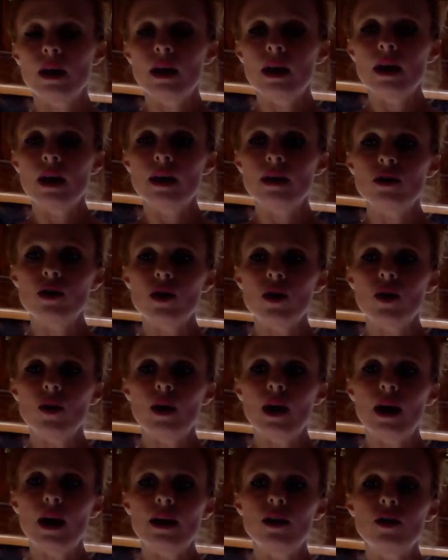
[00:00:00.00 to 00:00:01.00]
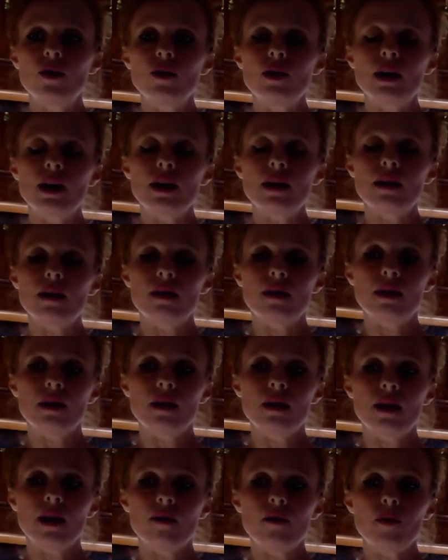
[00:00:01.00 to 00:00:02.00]
So I knew that the
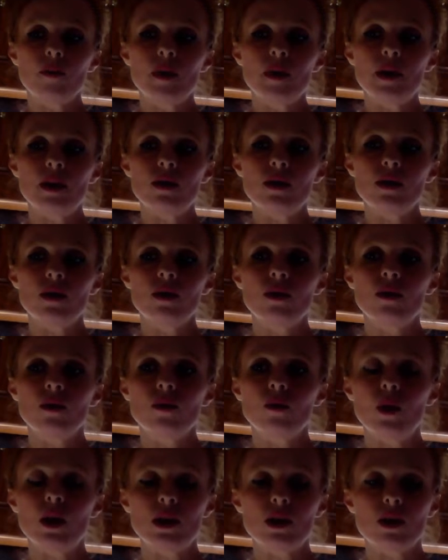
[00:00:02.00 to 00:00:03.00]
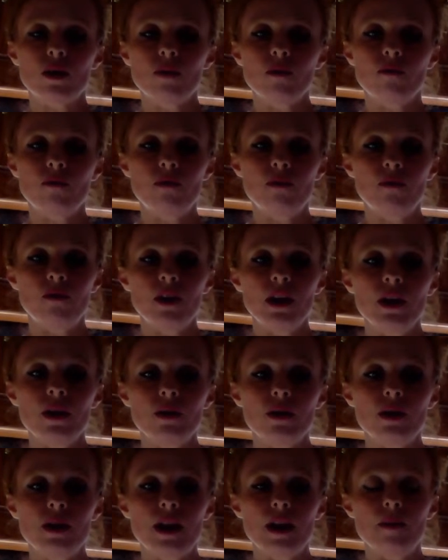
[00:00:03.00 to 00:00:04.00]
government was
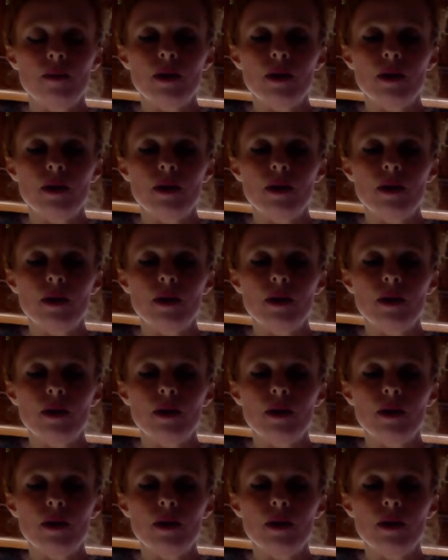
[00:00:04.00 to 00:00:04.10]
videotaping